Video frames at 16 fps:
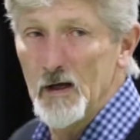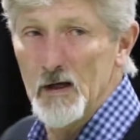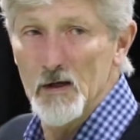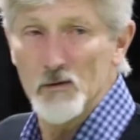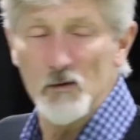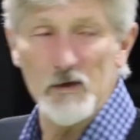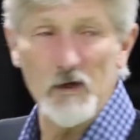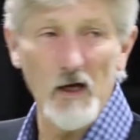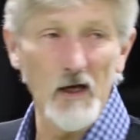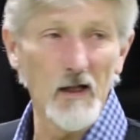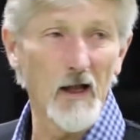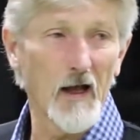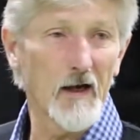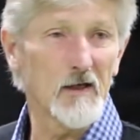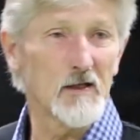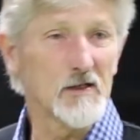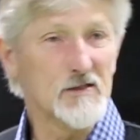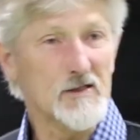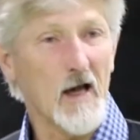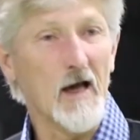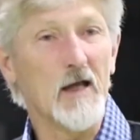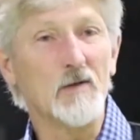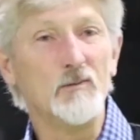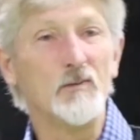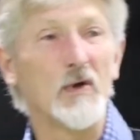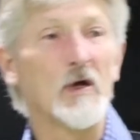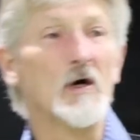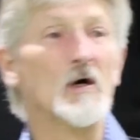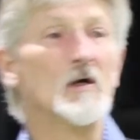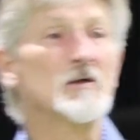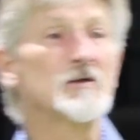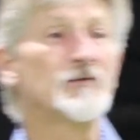We did a lot of design
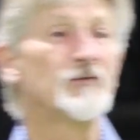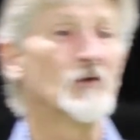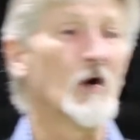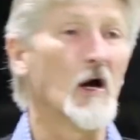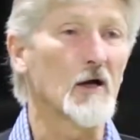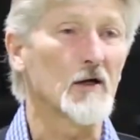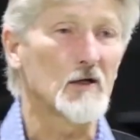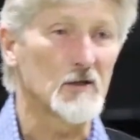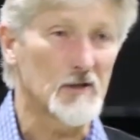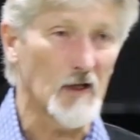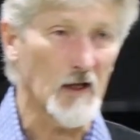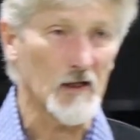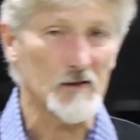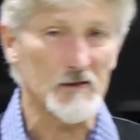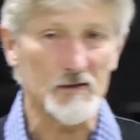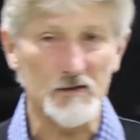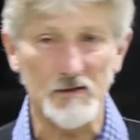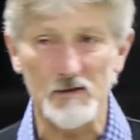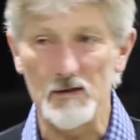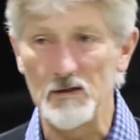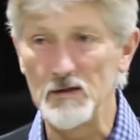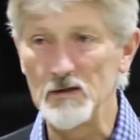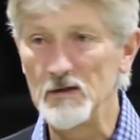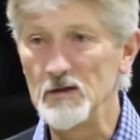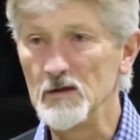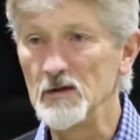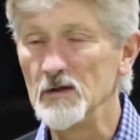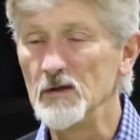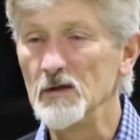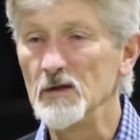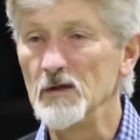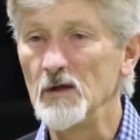build for architects
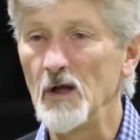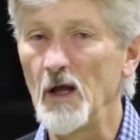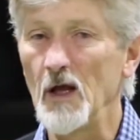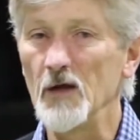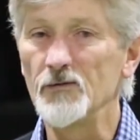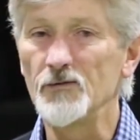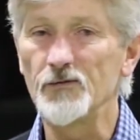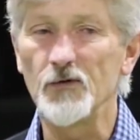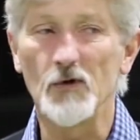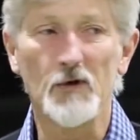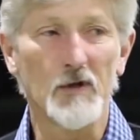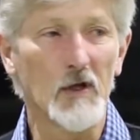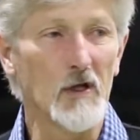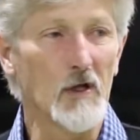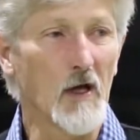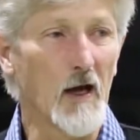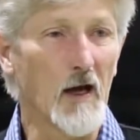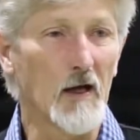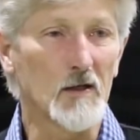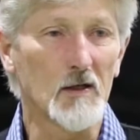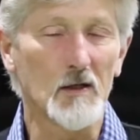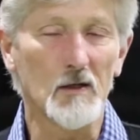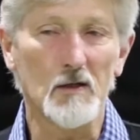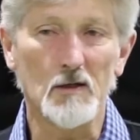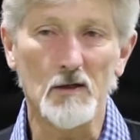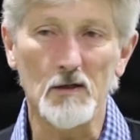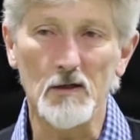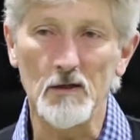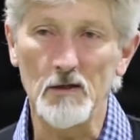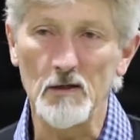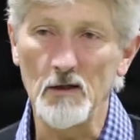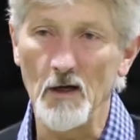and for the
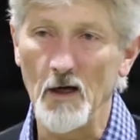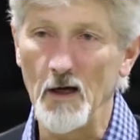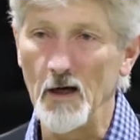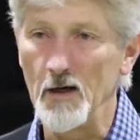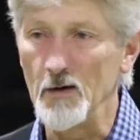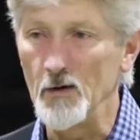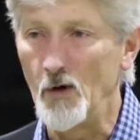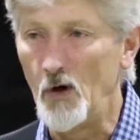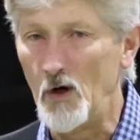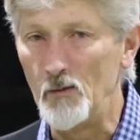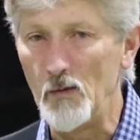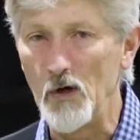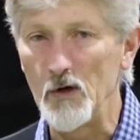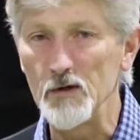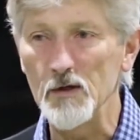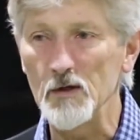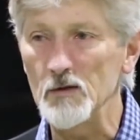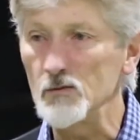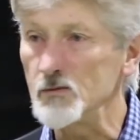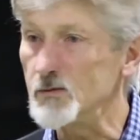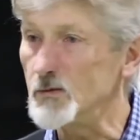homeowner.